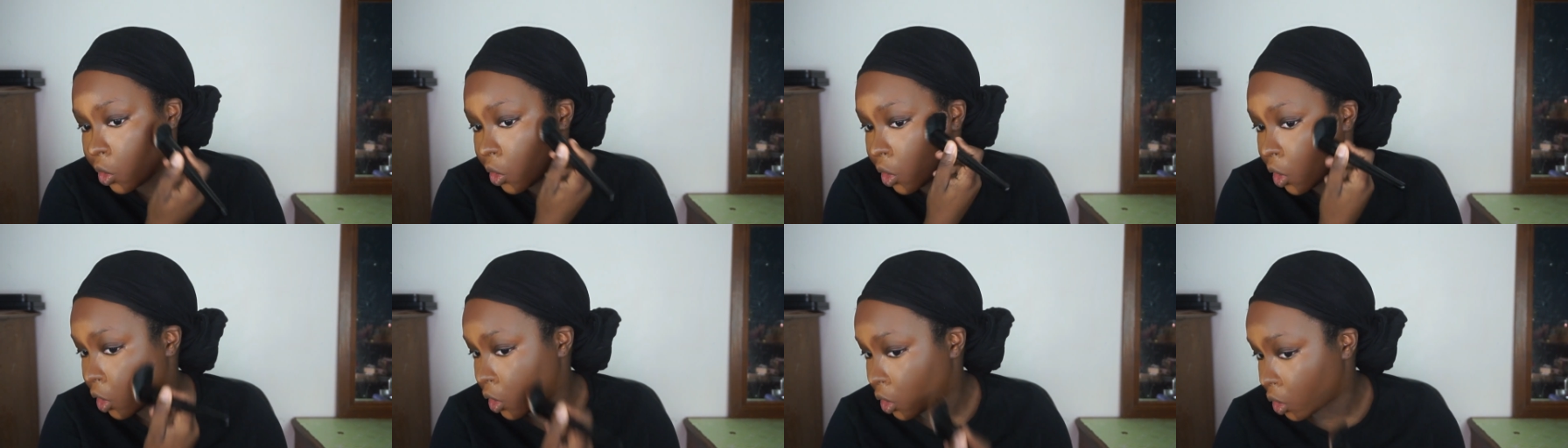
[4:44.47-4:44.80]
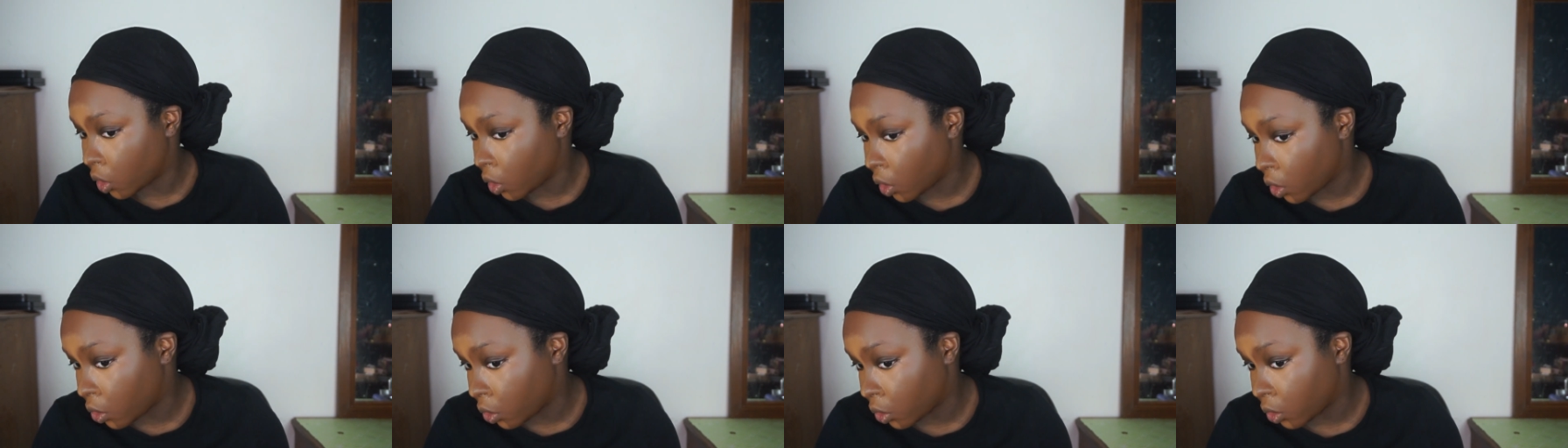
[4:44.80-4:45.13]
It's
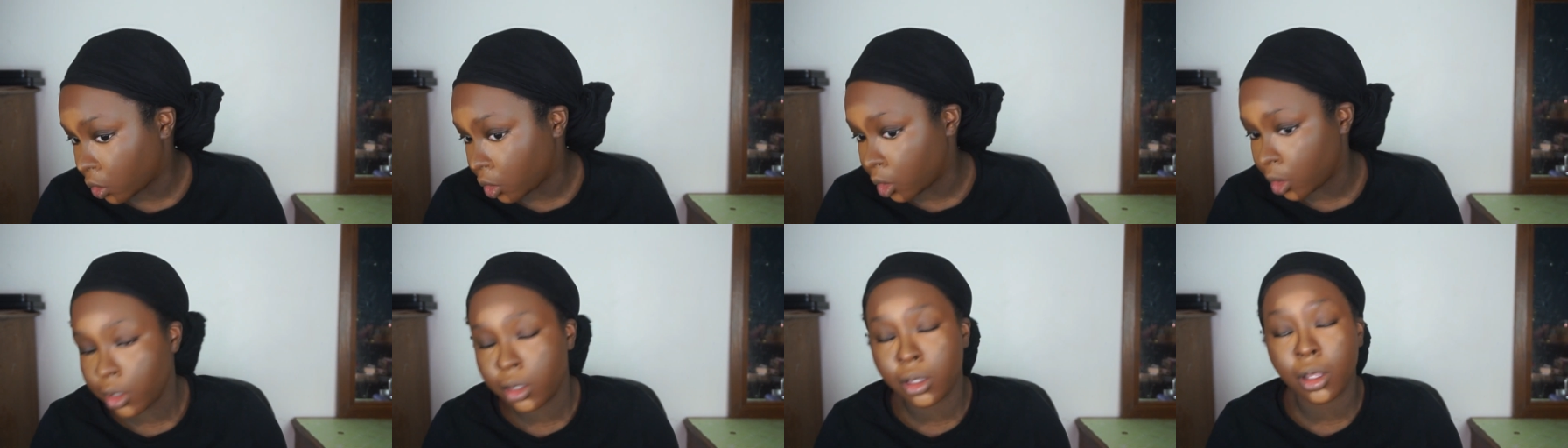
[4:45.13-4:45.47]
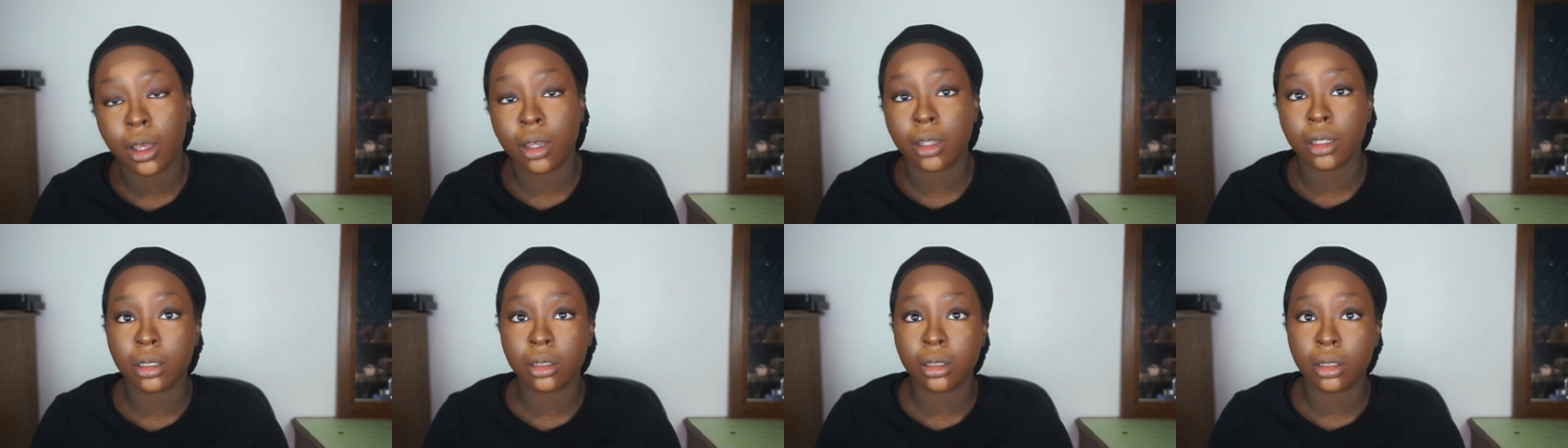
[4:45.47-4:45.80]
literally
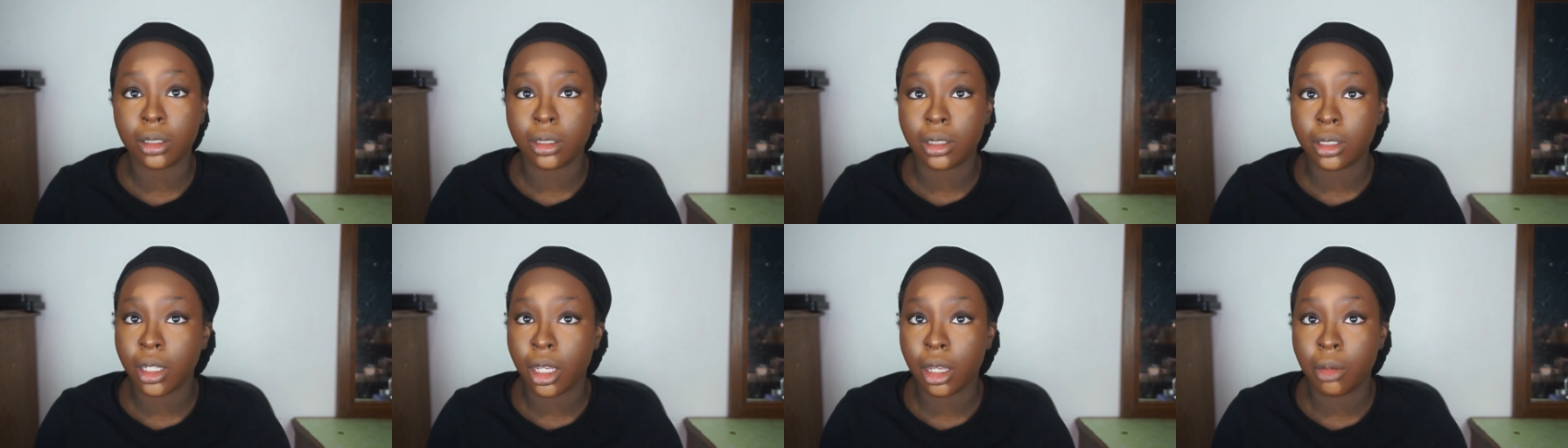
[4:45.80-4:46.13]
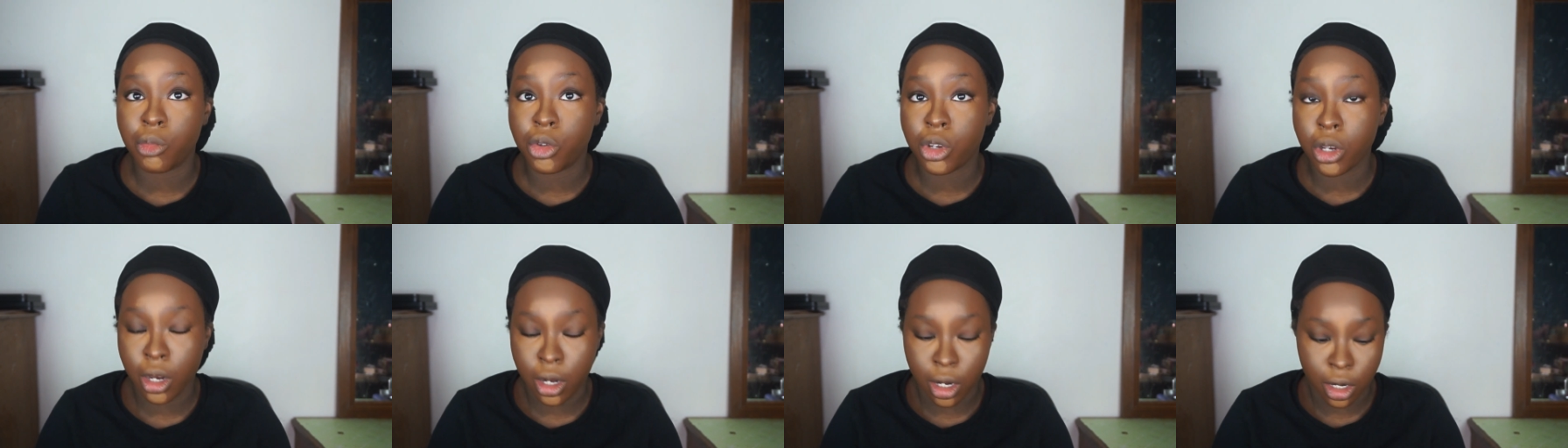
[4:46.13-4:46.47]
like the same
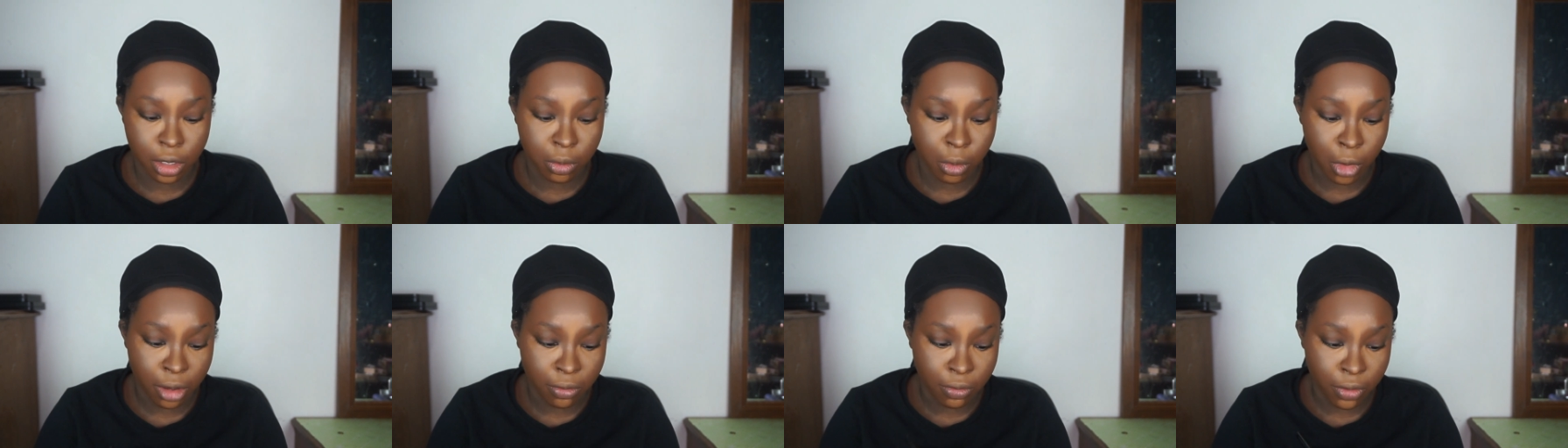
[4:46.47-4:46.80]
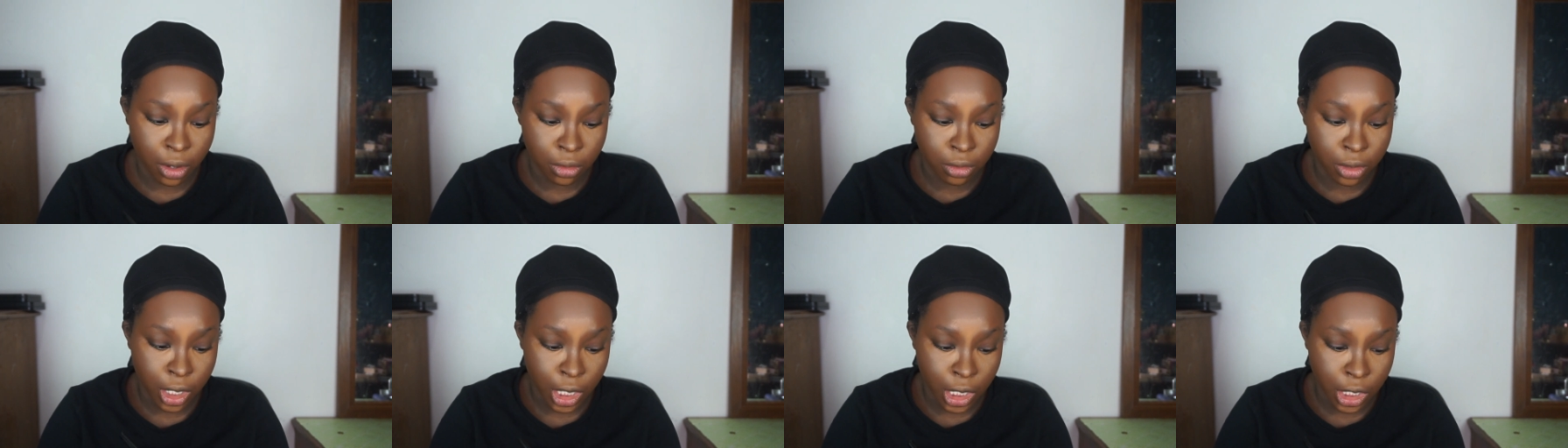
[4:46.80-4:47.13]
shade as my
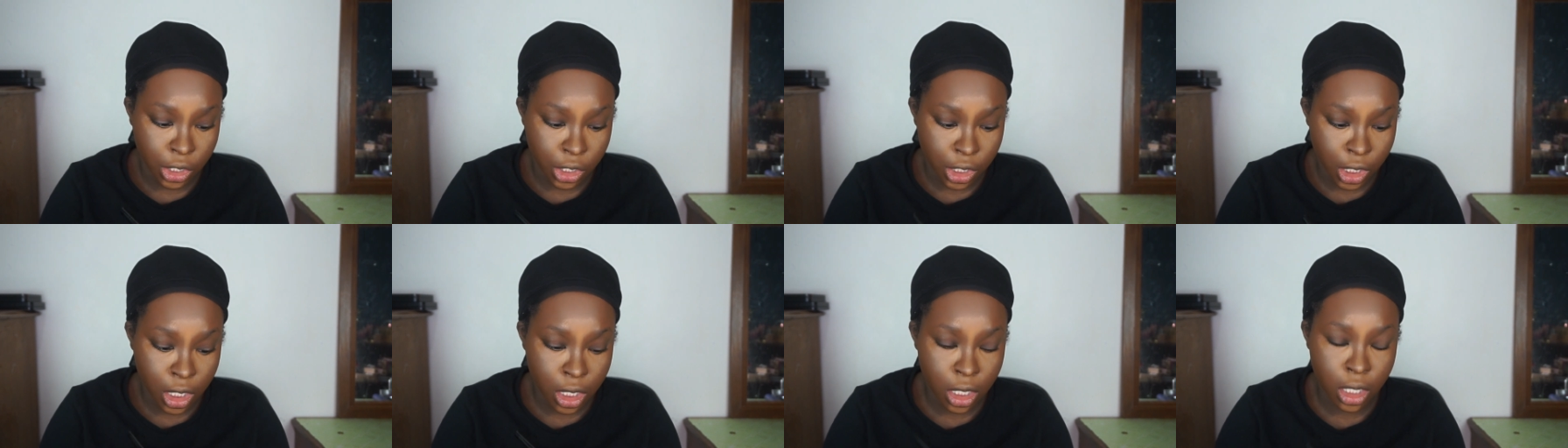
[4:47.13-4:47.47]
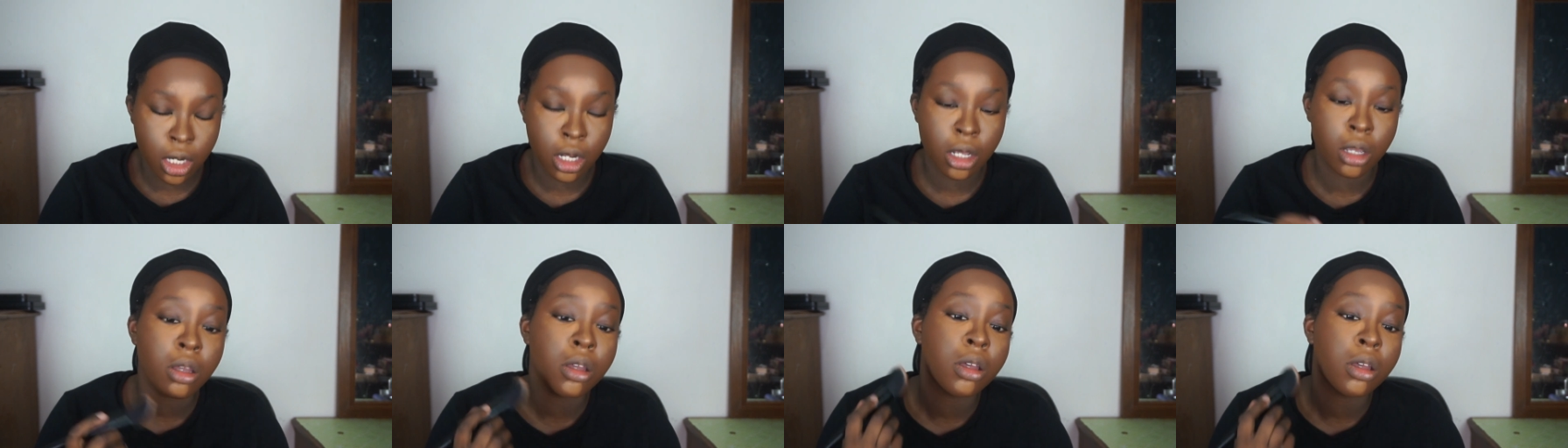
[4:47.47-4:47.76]
foundation.